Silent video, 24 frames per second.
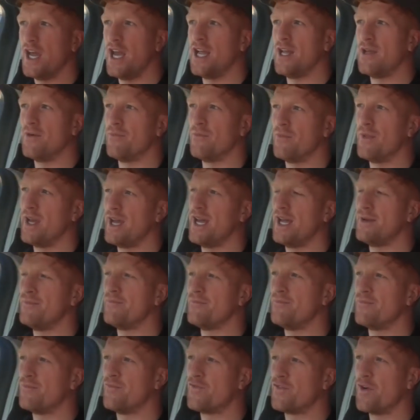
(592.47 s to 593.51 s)
and,
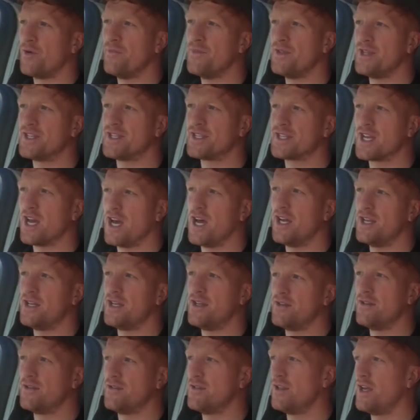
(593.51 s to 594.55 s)
and from the
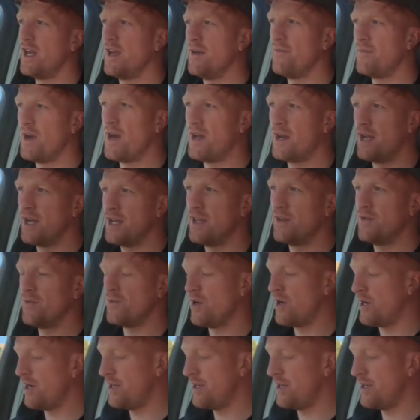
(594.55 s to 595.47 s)
scan, the MRI that we